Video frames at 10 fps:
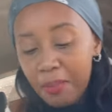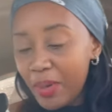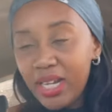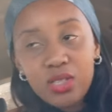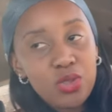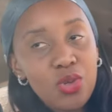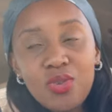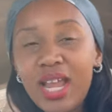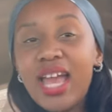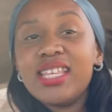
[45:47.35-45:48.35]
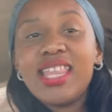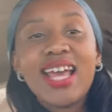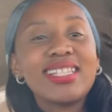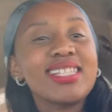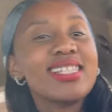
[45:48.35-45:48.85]
But it's so nice, they
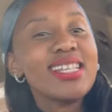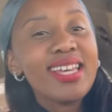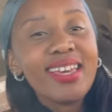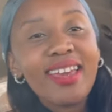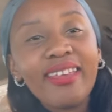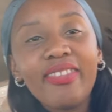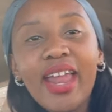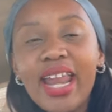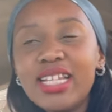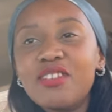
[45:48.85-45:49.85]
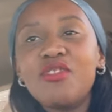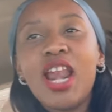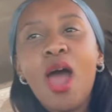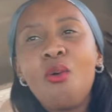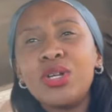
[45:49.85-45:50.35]
are singing in their native
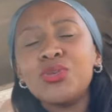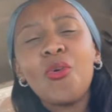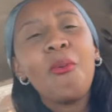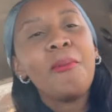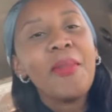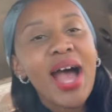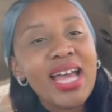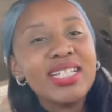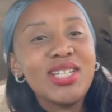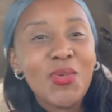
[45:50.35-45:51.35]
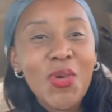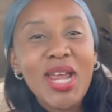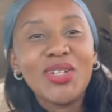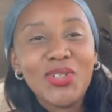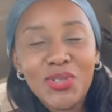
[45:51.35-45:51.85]
language, umandi
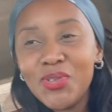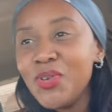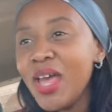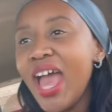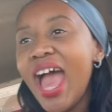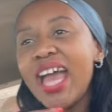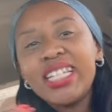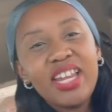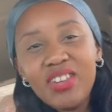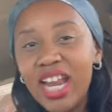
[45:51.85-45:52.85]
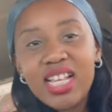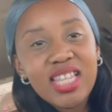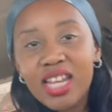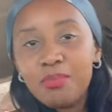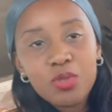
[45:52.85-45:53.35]
wethu, and I realized
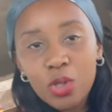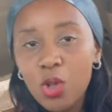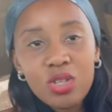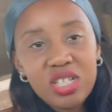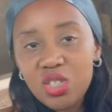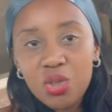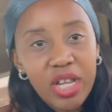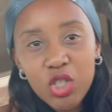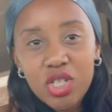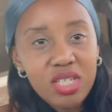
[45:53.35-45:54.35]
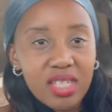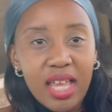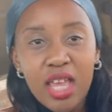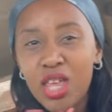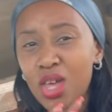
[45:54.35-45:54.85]
that bosses don't actually
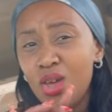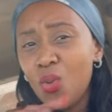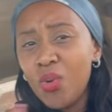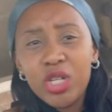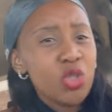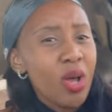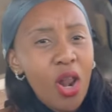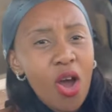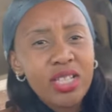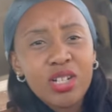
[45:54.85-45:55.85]
say wethu a lot.